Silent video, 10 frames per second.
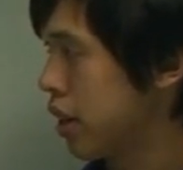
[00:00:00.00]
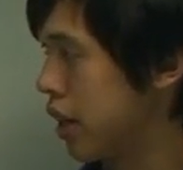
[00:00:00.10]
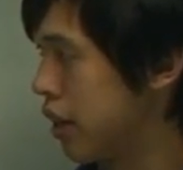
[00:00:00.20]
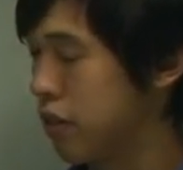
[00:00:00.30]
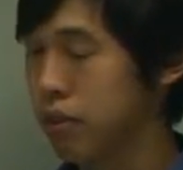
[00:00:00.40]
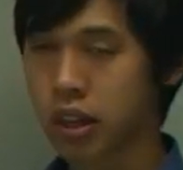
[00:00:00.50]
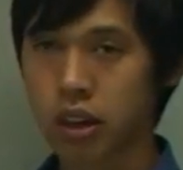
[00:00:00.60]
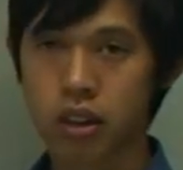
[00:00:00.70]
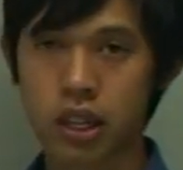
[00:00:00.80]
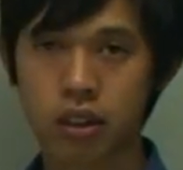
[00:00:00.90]
if you want to
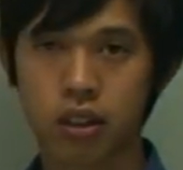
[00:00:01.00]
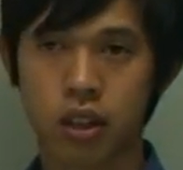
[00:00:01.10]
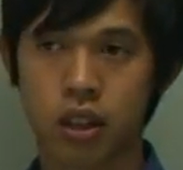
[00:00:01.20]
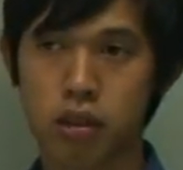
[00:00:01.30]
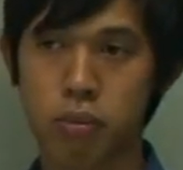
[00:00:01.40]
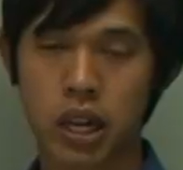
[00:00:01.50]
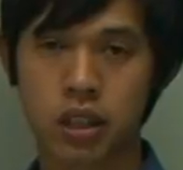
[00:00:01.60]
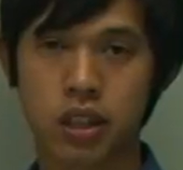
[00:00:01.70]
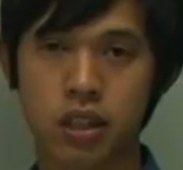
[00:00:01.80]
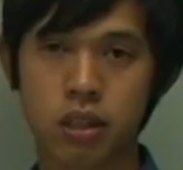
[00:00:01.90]
go through the
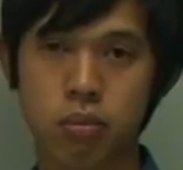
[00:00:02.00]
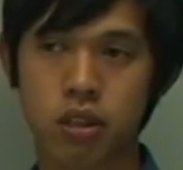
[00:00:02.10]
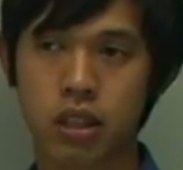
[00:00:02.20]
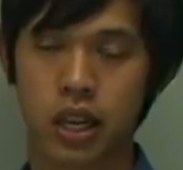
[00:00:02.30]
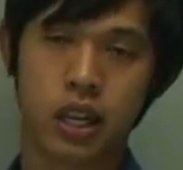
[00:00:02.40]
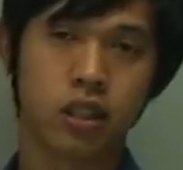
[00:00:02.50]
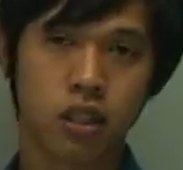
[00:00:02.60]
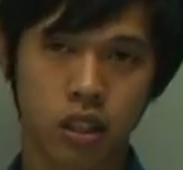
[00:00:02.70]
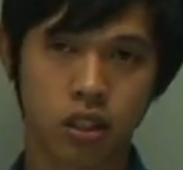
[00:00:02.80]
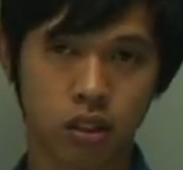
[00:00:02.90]
balancing steps, I
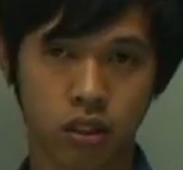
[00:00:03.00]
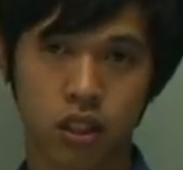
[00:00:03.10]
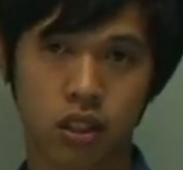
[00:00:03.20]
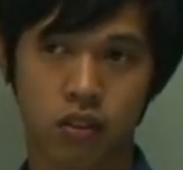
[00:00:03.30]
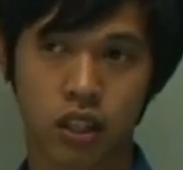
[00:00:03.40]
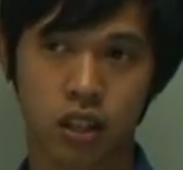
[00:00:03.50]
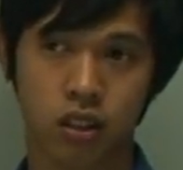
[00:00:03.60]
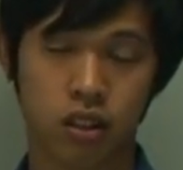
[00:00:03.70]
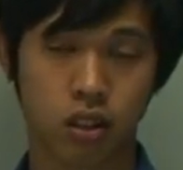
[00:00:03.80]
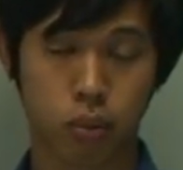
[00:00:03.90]
suggest you look at the video
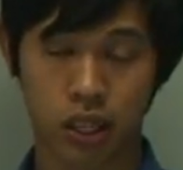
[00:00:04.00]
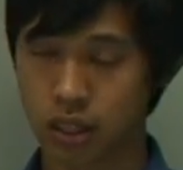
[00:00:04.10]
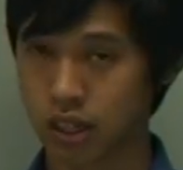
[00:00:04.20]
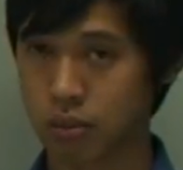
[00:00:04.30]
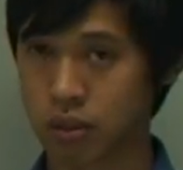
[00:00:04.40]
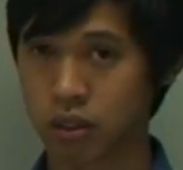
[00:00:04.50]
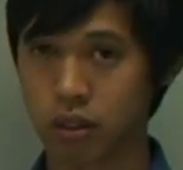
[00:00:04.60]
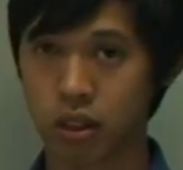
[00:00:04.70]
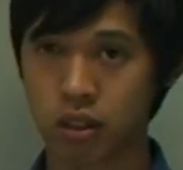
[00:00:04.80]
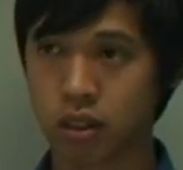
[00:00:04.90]
on balancing chemical
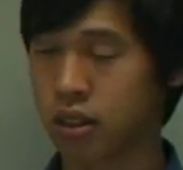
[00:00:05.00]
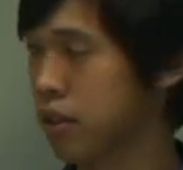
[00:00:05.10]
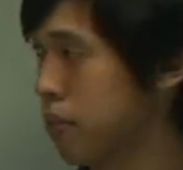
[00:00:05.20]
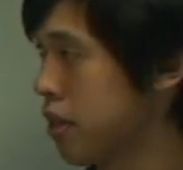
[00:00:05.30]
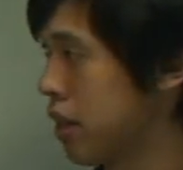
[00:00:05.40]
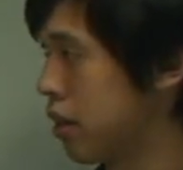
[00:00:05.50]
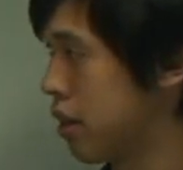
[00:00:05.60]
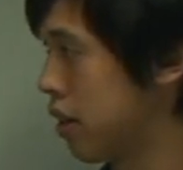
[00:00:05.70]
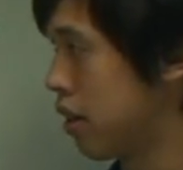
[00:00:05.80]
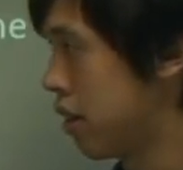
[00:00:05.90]
equations.
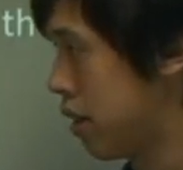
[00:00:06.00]
So